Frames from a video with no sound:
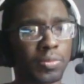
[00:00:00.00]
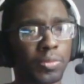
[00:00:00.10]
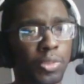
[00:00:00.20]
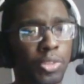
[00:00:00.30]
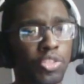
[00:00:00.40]

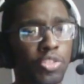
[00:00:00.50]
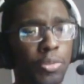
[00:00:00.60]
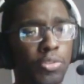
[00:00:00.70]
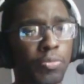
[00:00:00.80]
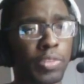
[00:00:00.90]
Aren't you
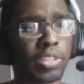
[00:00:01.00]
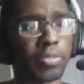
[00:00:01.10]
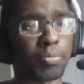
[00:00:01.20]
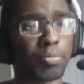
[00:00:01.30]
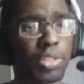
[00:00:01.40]
supposed to
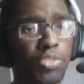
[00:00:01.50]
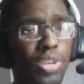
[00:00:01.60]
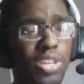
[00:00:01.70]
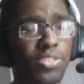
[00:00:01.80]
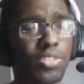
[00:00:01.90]
freaking be
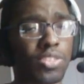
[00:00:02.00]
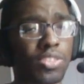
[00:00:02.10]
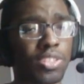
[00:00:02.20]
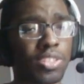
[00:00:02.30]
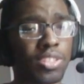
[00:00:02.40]
dressed,
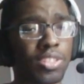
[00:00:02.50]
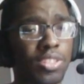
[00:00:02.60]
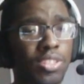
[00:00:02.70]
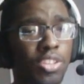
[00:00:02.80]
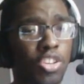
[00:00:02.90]

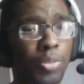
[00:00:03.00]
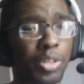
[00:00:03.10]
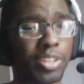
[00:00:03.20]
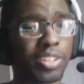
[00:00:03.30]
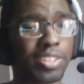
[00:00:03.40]

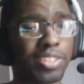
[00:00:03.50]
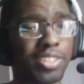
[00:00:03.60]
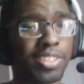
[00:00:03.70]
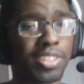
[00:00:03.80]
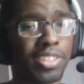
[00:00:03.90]
Homer?
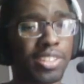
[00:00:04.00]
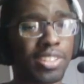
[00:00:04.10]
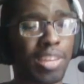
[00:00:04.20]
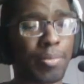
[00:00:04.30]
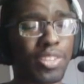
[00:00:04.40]

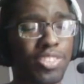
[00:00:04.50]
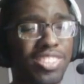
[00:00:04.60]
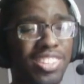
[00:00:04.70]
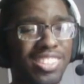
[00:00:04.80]
Game edition.